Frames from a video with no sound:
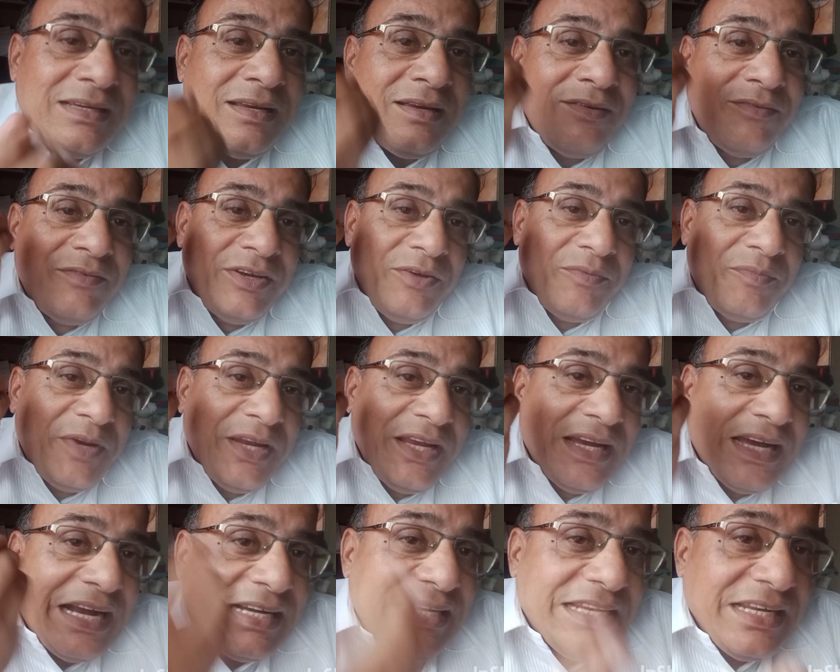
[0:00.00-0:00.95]
when you bring
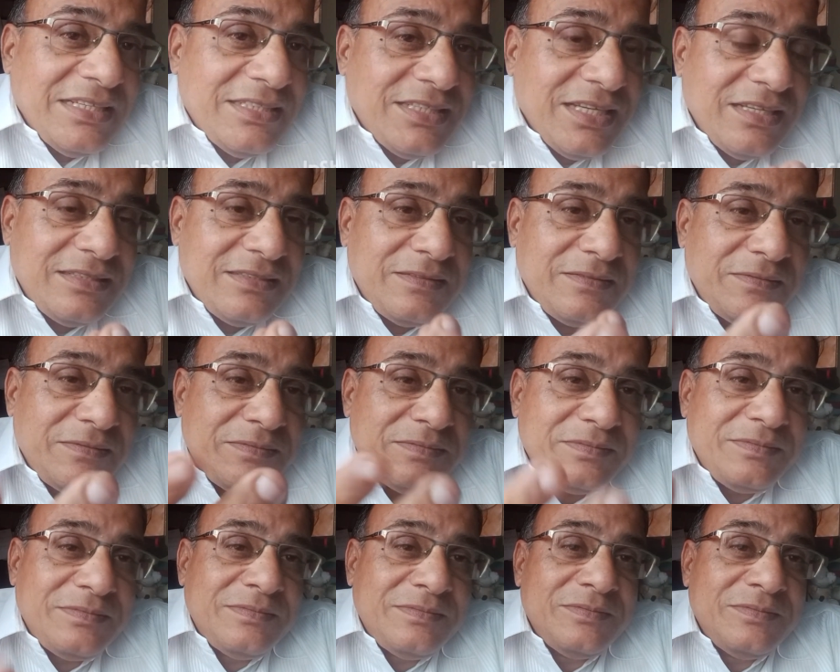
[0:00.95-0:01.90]
attention,
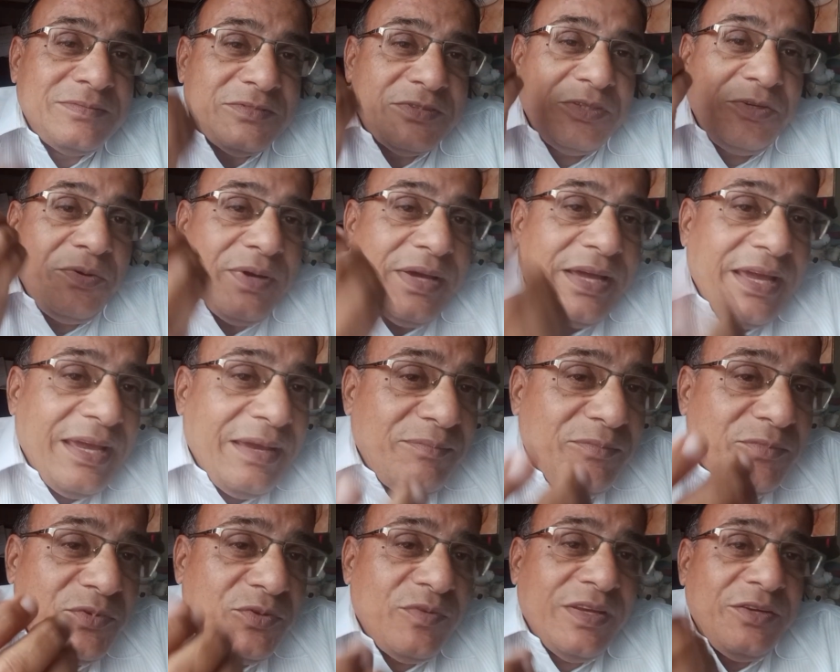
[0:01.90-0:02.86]
when you
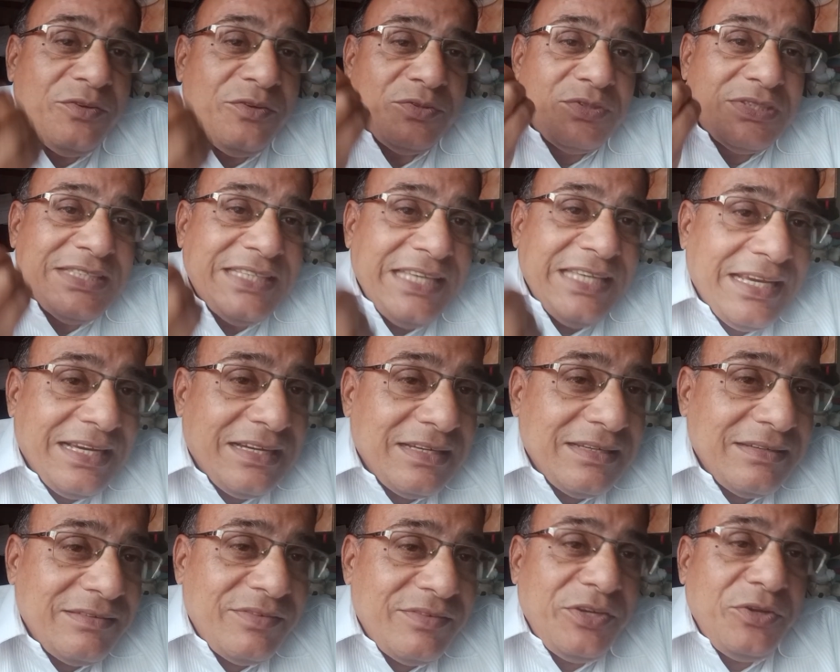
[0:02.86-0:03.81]
aim, when you seek,
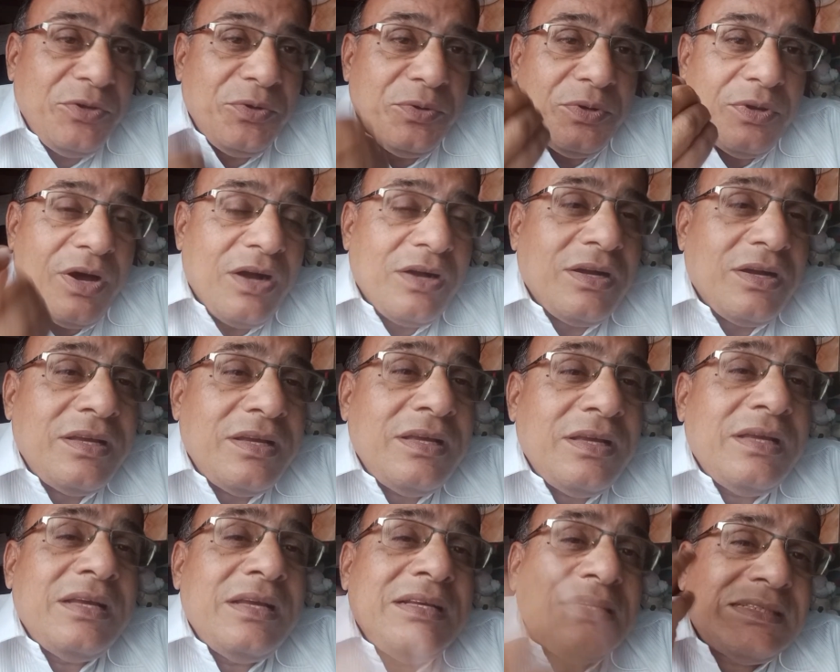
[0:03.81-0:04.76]
when you knock,
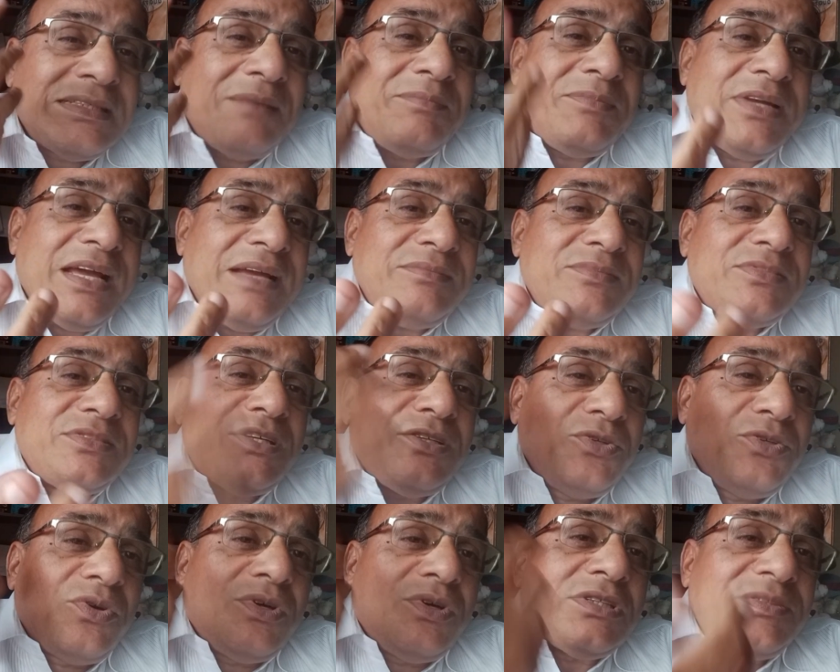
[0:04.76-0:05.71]
sometimes the
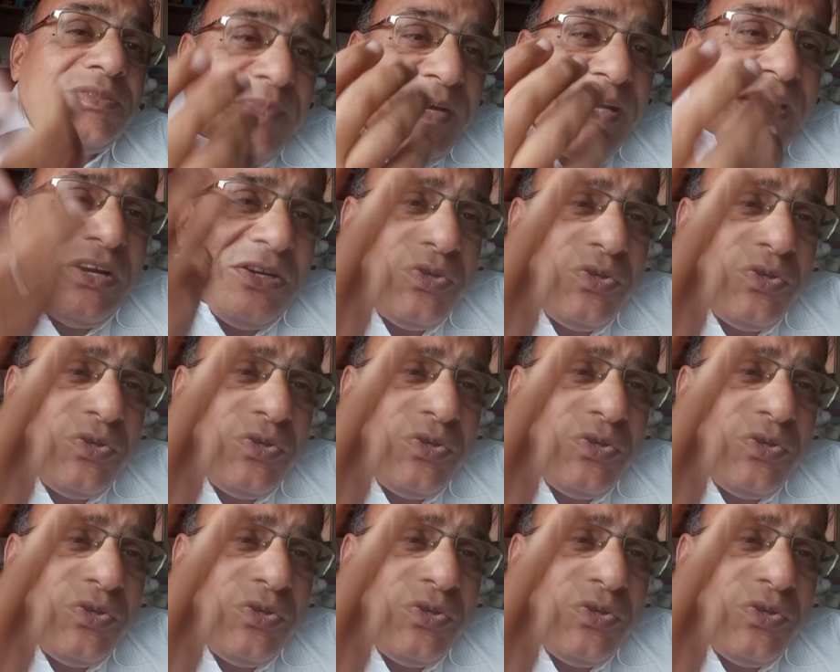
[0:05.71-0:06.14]
doors may not